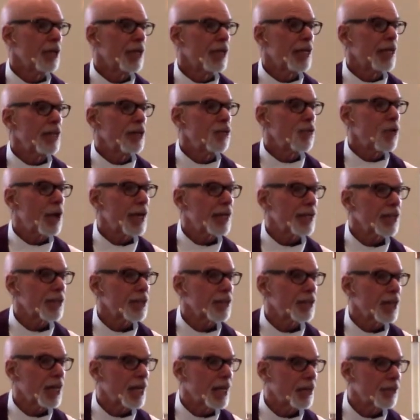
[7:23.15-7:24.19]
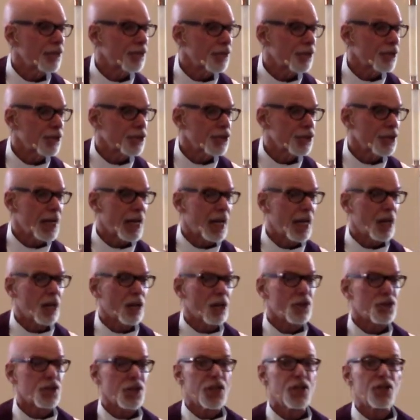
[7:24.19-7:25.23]
He recognized the
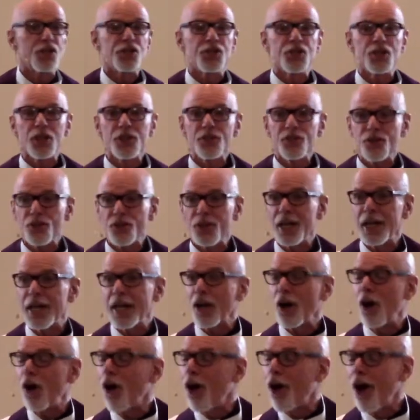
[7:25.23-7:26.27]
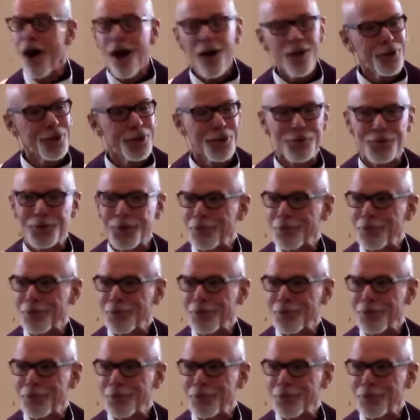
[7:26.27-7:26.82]
challenge, and just like all of the